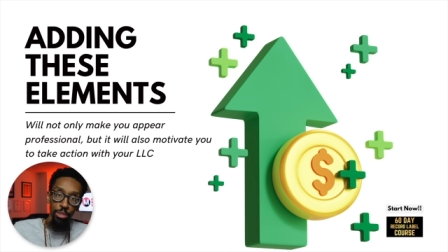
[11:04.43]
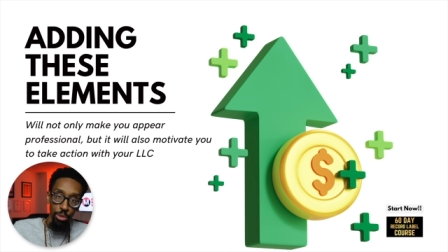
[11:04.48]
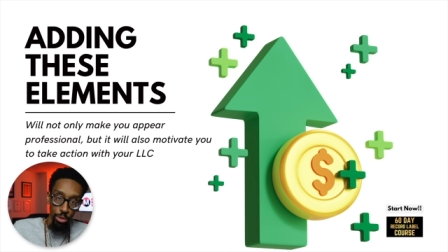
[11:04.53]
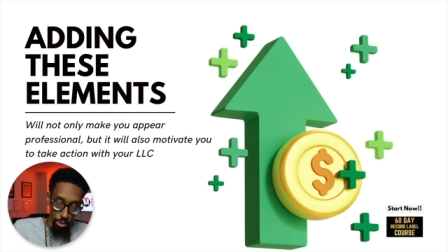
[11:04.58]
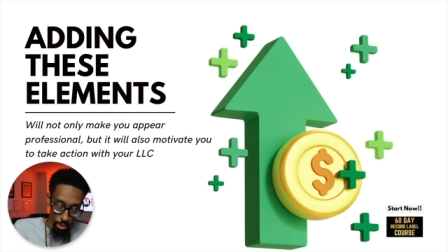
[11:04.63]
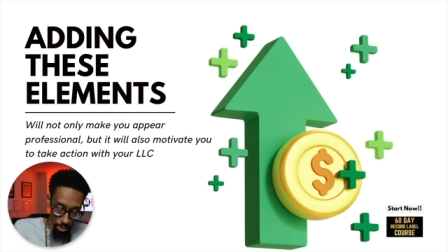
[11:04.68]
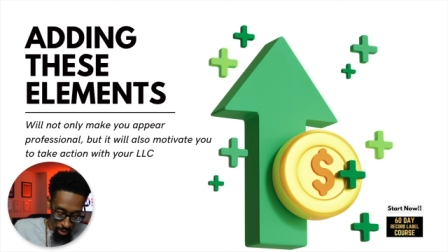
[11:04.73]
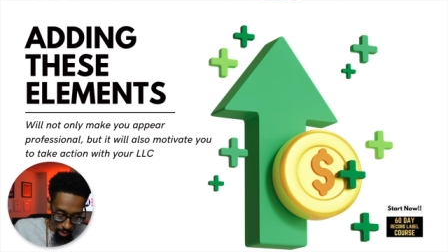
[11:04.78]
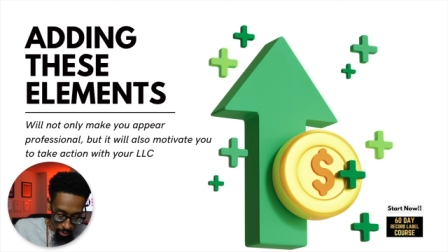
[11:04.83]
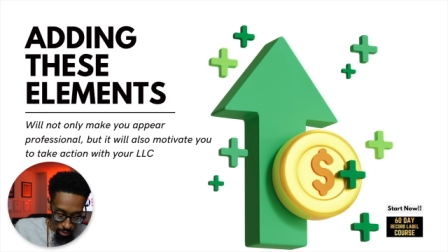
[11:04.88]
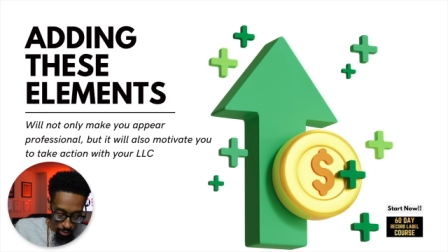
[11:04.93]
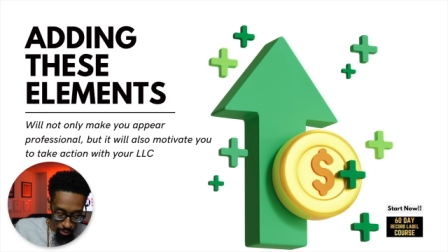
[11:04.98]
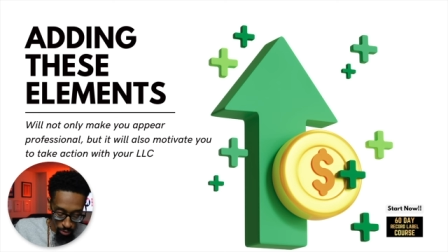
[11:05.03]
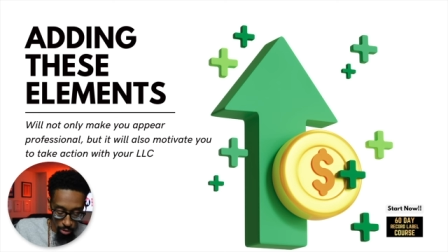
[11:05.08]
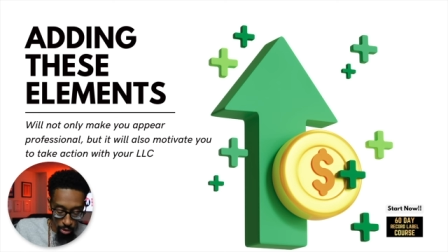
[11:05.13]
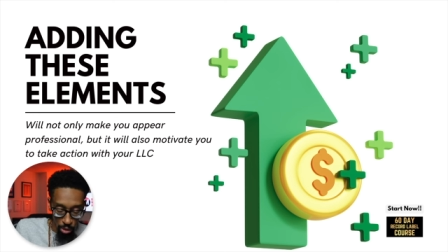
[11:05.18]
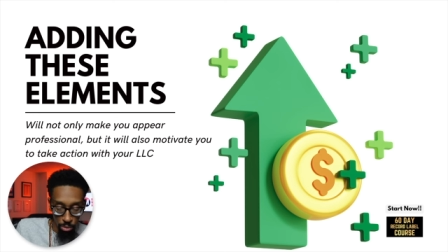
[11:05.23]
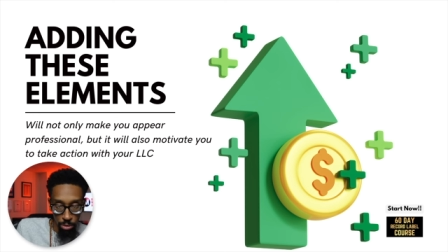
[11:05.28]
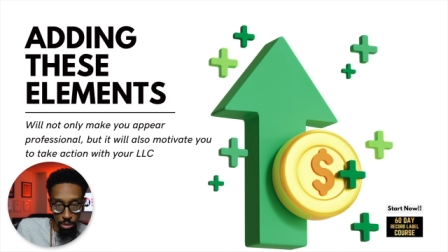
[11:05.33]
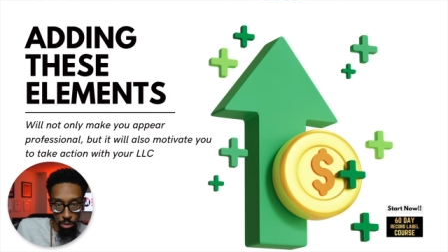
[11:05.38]
You'll start to
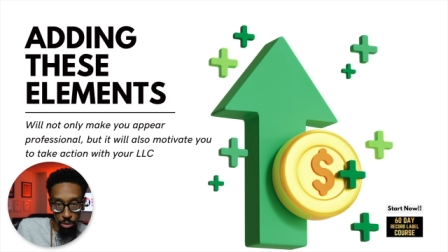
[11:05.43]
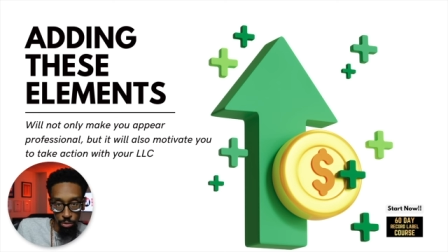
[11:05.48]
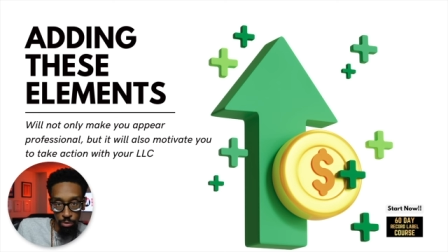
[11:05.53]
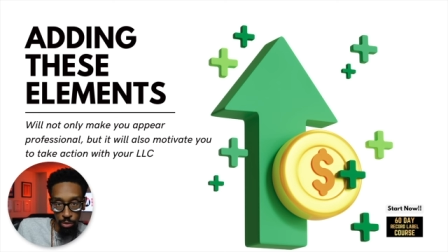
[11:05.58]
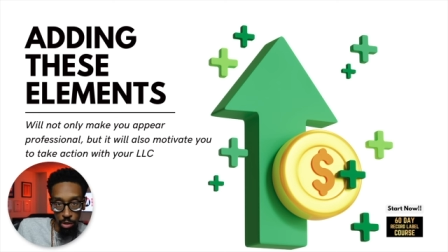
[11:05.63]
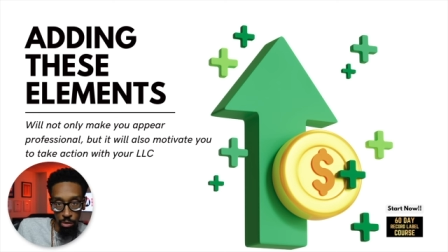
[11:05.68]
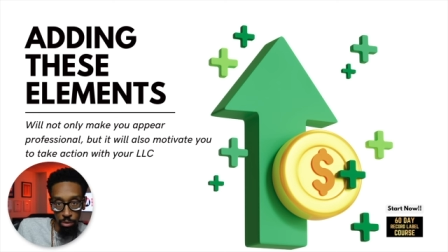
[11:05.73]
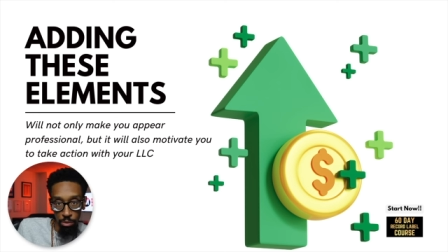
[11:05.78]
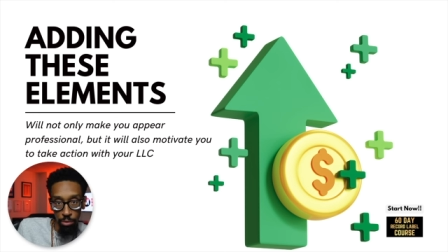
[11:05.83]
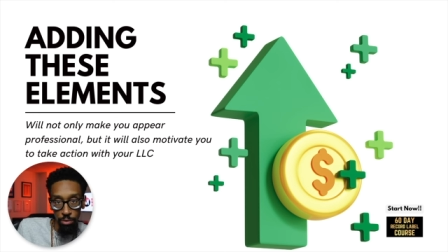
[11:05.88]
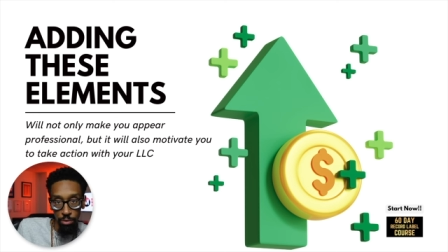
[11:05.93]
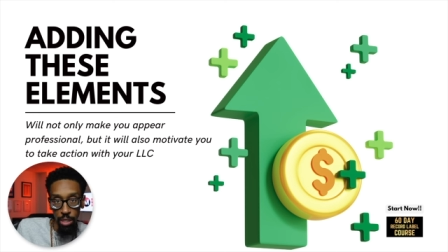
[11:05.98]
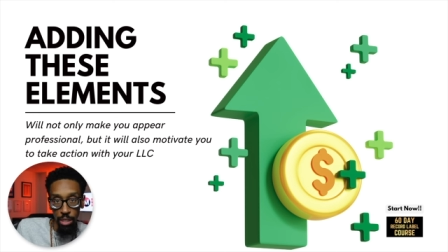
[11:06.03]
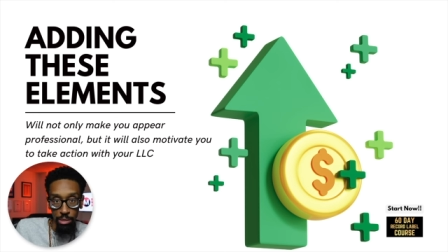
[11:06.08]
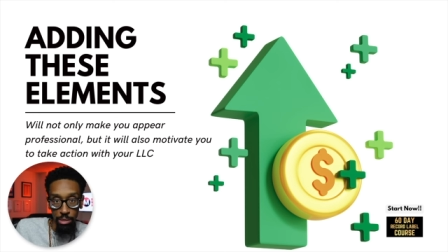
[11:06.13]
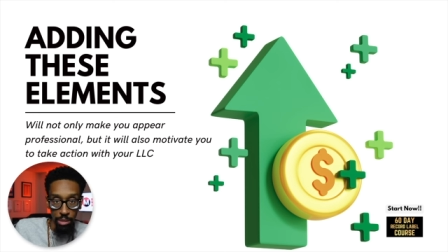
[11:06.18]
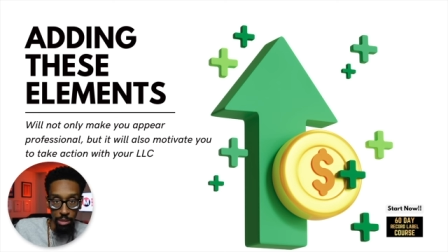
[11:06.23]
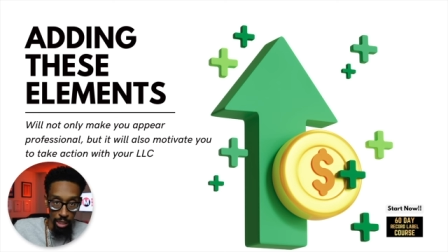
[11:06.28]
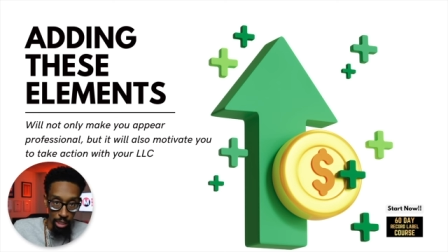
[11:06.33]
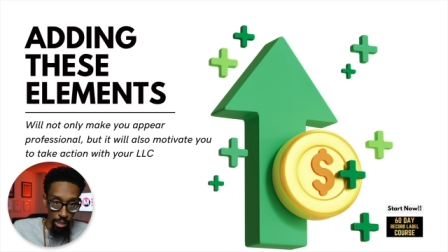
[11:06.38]
go with the flow of
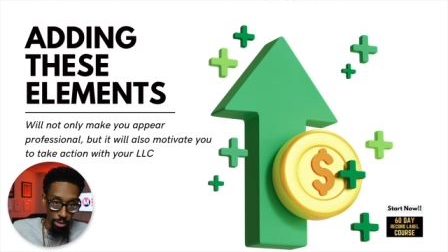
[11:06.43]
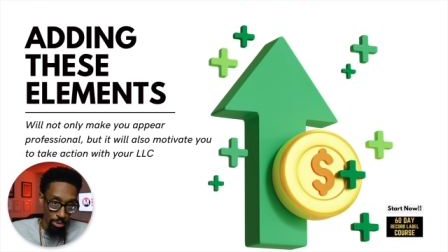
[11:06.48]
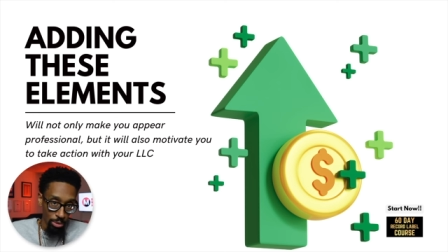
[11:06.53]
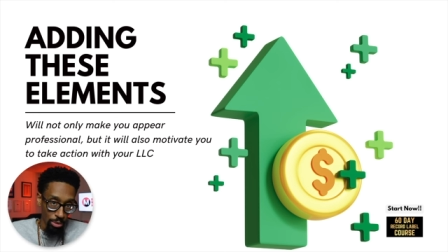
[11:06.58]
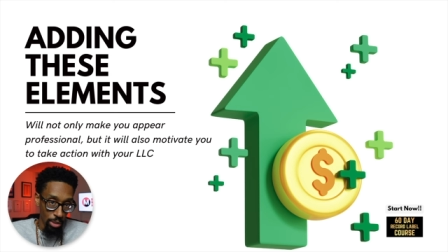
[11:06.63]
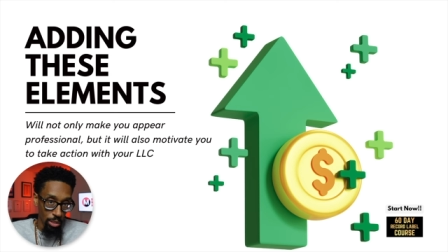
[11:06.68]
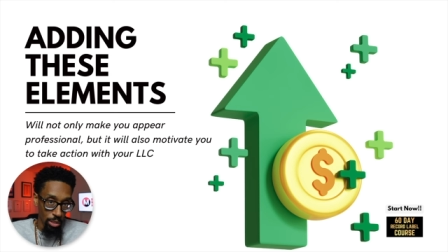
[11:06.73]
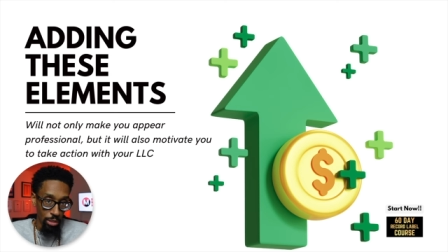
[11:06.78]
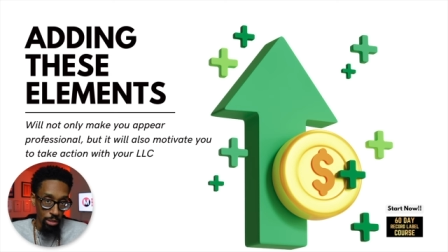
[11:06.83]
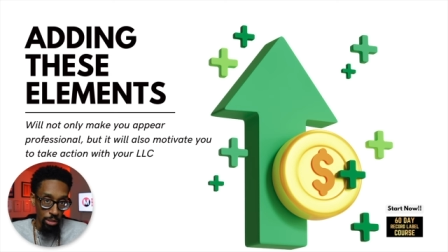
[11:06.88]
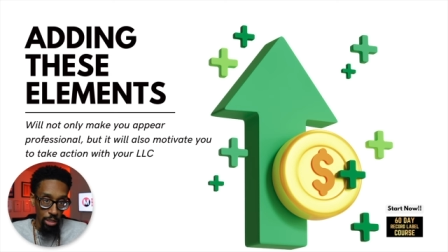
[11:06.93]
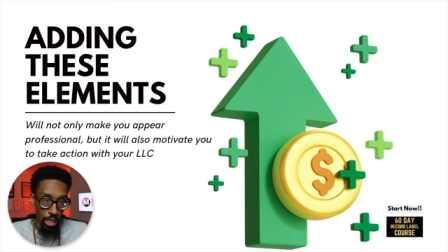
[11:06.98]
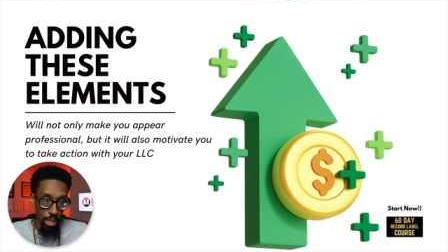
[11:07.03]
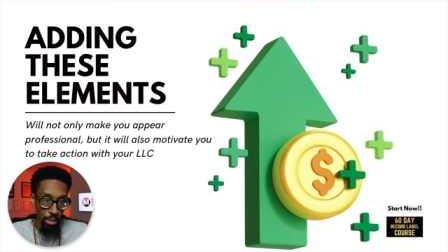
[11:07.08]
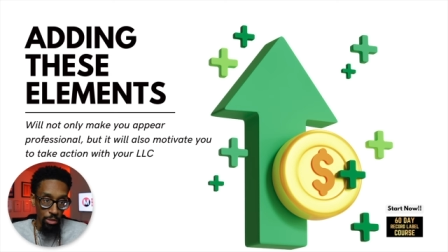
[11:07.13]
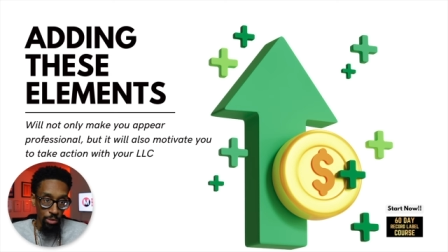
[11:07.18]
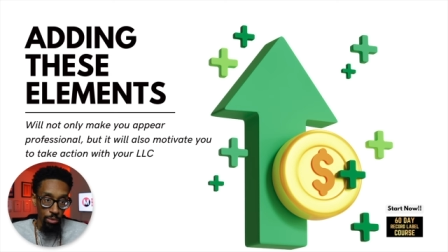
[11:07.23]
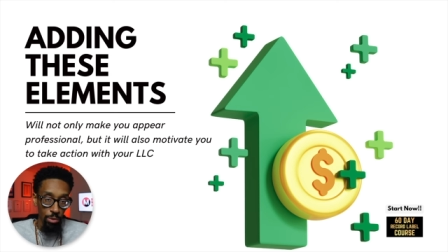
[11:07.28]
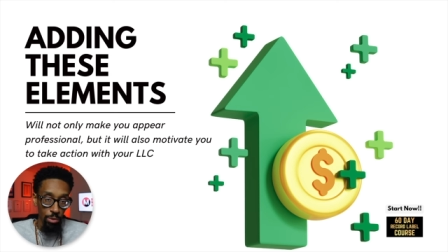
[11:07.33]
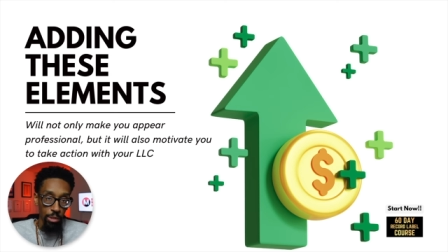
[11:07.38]
things. Things will start to
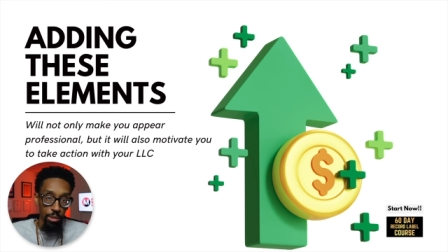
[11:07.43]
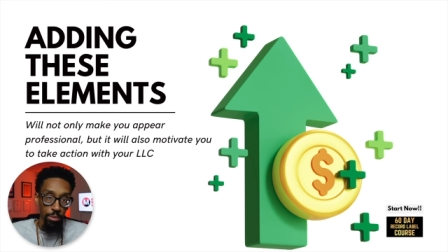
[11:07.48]
change for